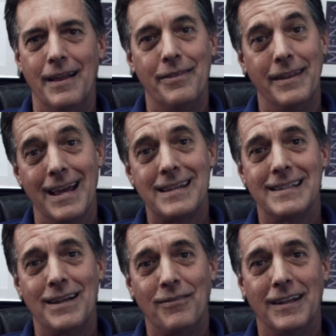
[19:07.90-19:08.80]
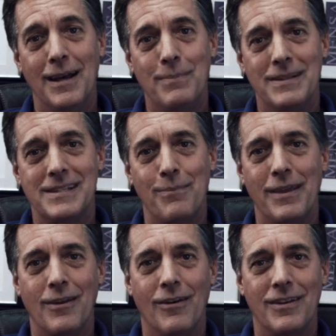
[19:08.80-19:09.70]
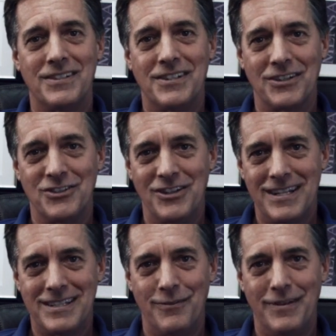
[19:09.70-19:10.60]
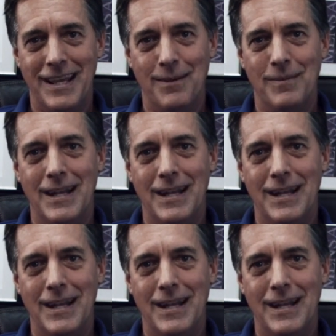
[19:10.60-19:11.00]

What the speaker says: The next level up is something called a suggestive name.